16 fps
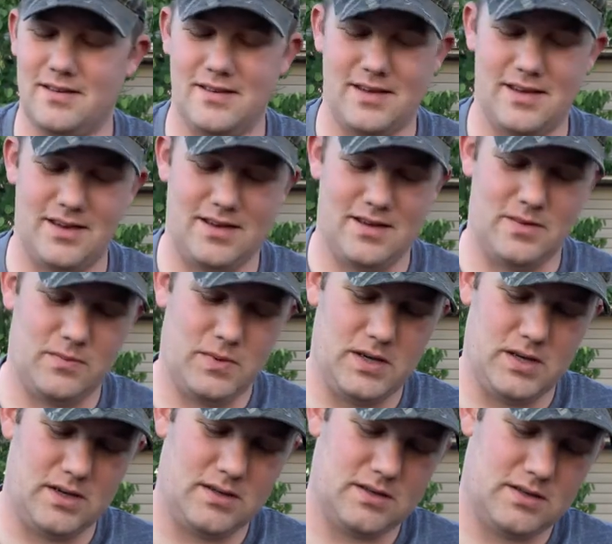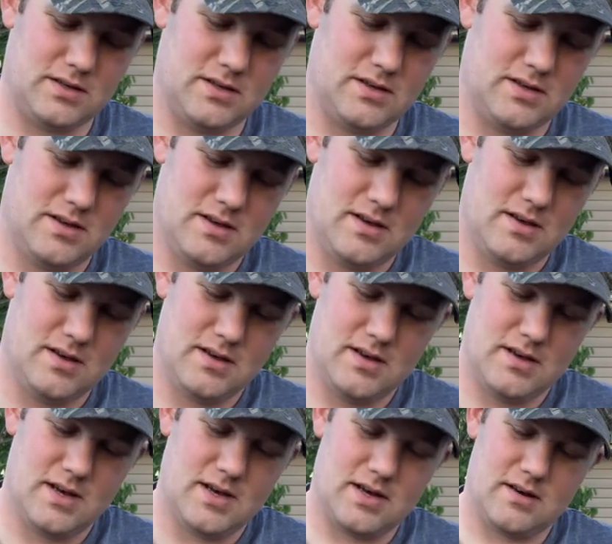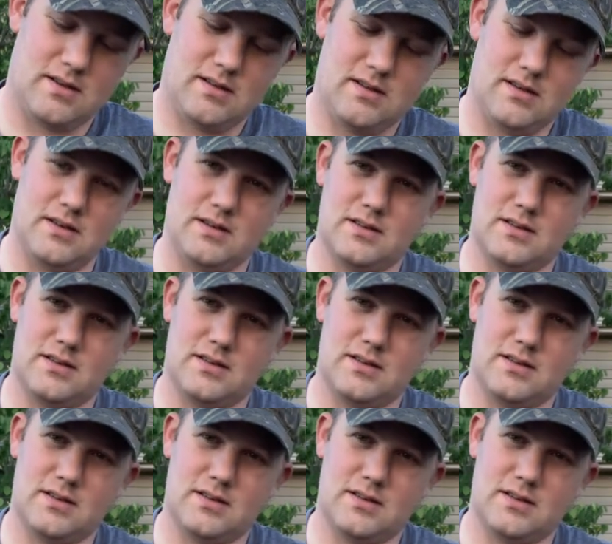a piece out of this.